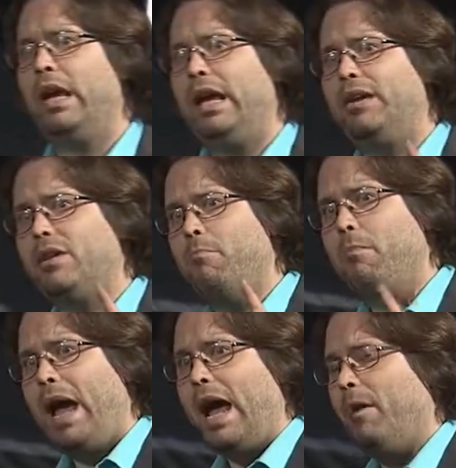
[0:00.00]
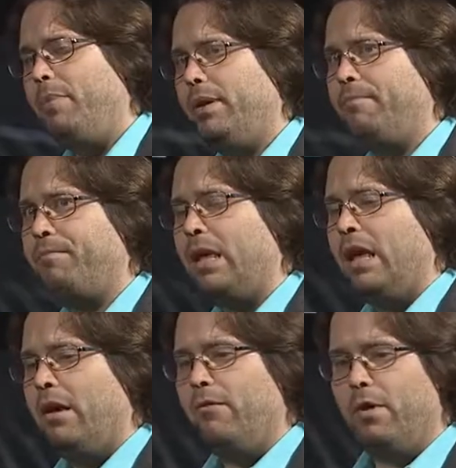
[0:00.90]
is a map
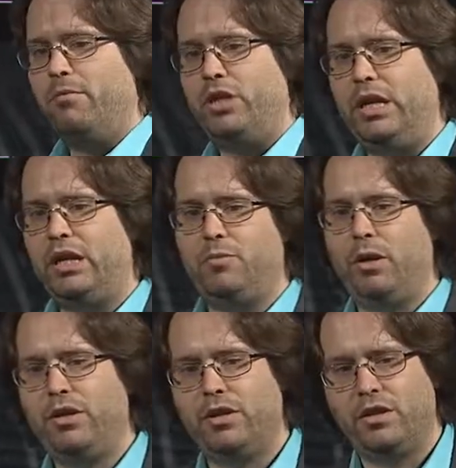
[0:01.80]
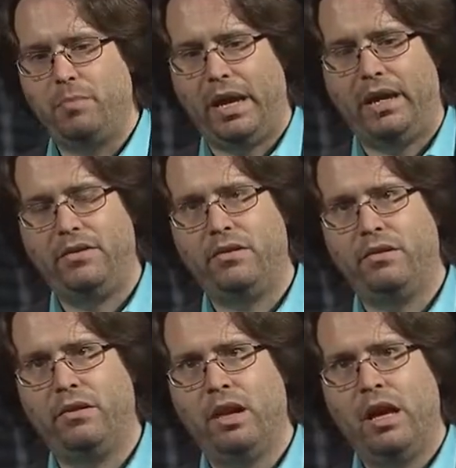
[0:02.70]
from gene expression space
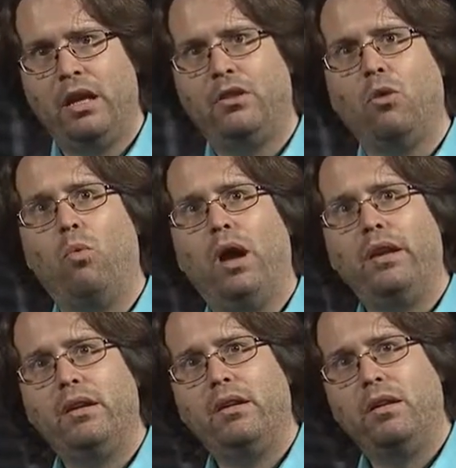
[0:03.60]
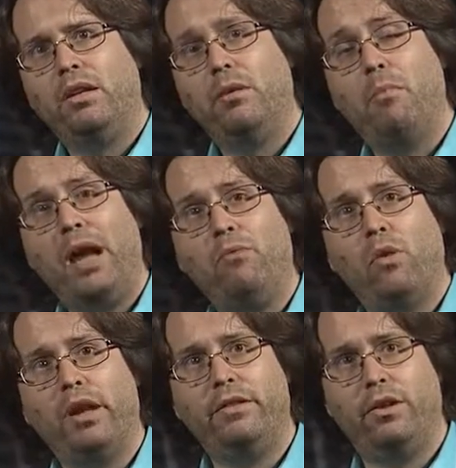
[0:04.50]
to what you might
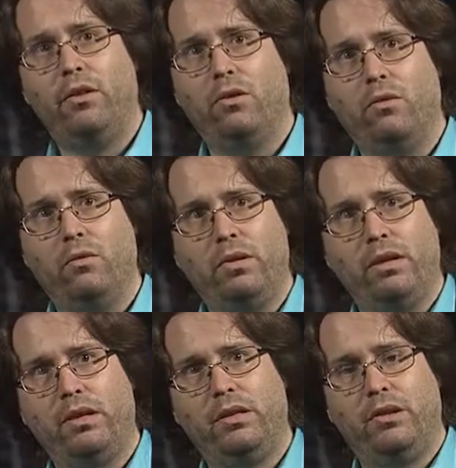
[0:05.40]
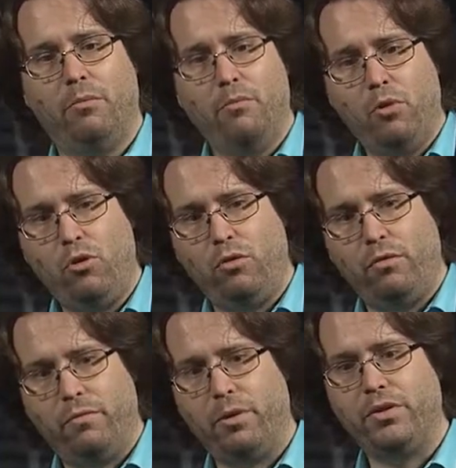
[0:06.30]
want to do to
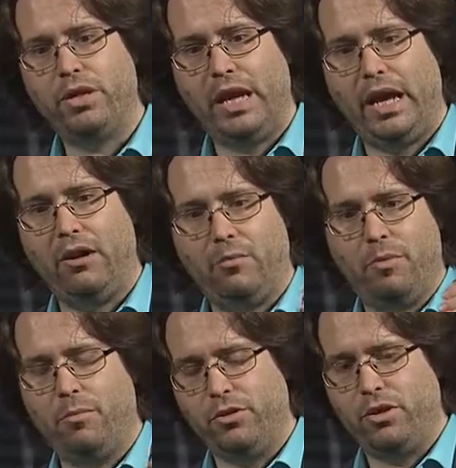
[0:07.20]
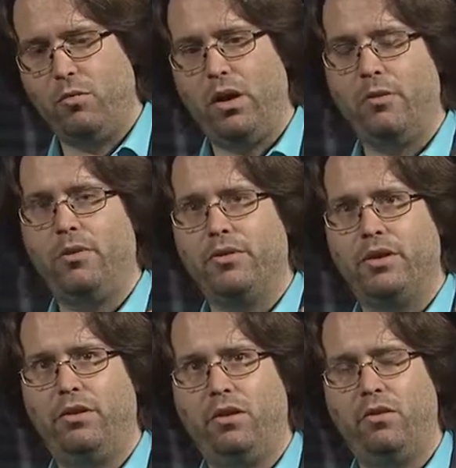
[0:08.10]
move person A or person 1 or person
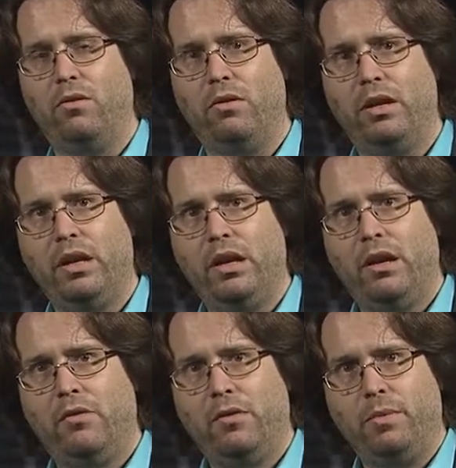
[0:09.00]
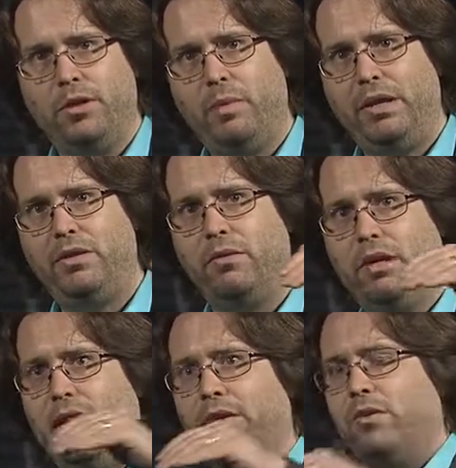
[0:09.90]
2 from the space they're in
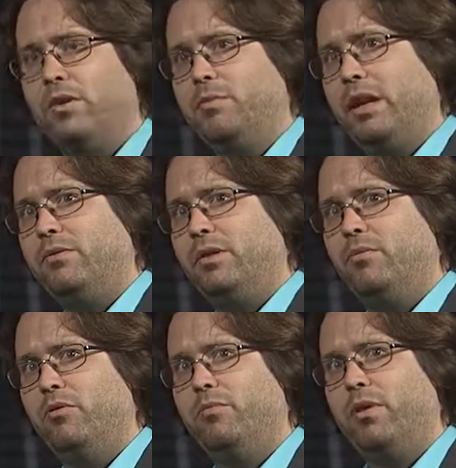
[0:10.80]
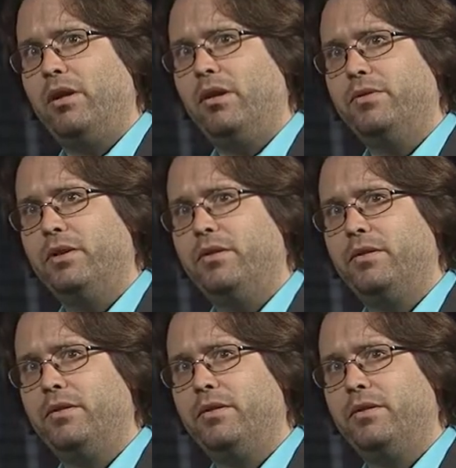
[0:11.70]
now to a space with improved prognosis.